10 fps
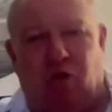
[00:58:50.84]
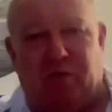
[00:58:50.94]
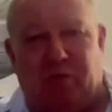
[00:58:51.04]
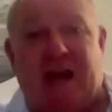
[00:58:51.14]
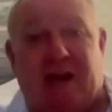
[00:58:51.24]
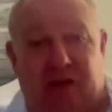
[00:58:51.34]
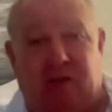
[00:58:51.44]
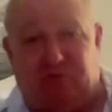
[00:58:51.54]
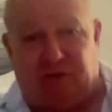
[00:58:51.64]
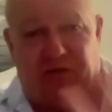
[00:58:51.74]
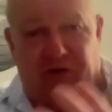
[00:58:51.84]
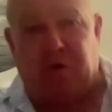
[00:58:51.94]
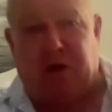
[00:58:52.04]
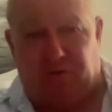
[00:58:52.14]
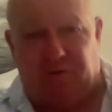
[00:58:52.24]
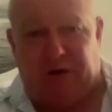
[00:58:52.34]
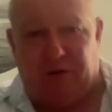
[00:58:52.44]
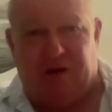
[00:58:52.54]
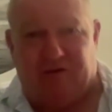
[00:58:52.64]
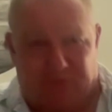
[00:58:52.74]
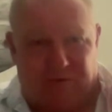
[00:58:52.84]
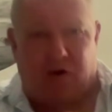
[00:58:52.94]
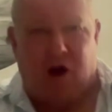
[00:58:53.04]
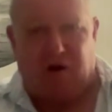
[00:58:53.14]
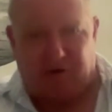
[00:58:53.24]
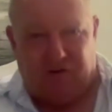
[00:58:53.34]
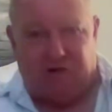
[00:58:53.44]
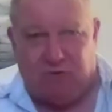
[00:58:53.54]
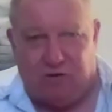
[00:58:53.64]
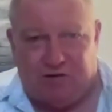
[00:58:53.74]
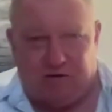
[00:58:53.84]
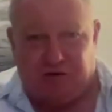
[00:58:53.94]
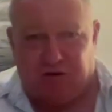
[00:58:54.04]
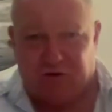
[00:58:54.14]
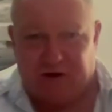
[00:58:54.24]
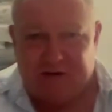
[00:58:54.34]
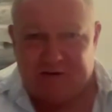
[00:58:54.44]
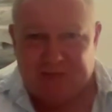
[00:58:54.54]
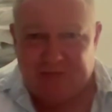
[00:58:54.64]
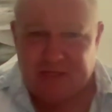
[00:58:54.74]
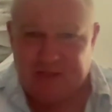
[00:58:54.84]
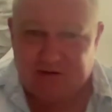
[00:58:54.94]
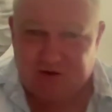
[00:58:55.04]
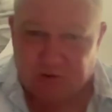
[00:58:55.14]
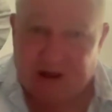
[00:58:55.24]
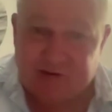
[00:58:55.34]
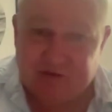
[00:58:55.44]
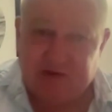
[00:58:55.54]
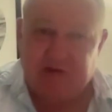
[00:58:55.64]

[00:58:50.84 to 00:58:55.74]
automated his review request via his invoicing software to us.